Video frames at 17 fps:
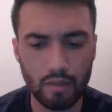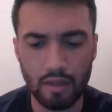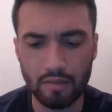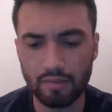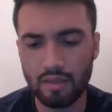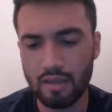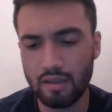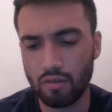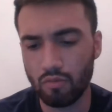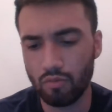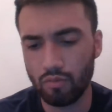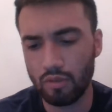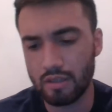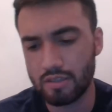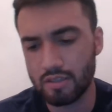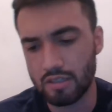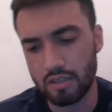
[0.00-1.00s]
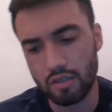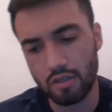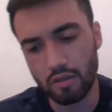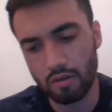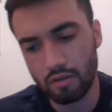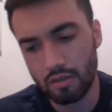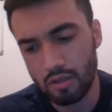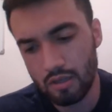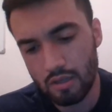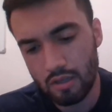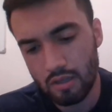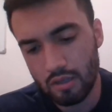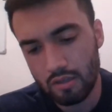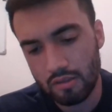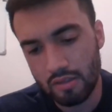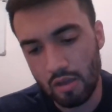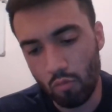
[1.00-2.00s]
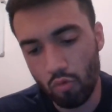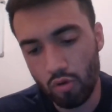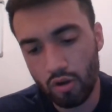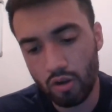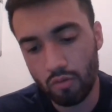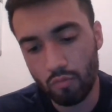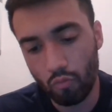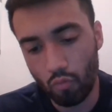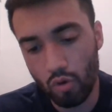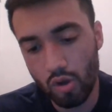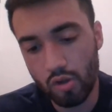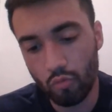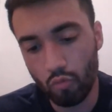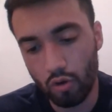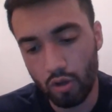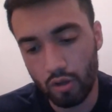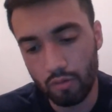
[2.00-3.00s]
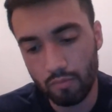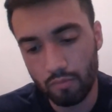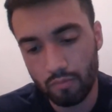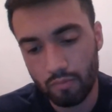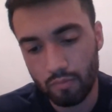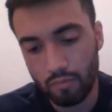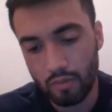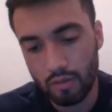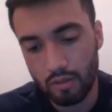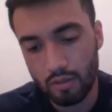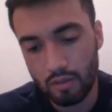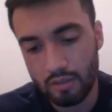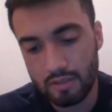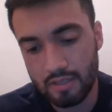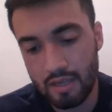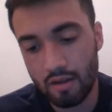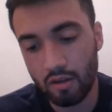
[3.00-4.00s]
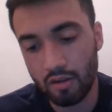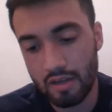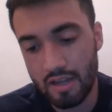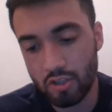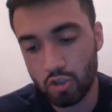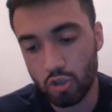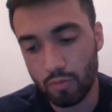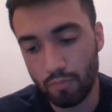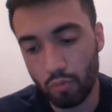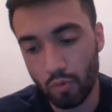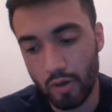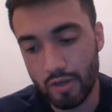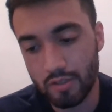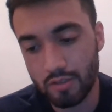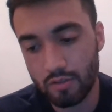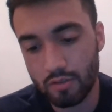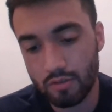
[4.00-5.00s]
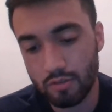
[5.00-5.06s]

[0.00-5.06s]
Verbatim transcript: I think, let's see here. They went on one run, ten unanswered points,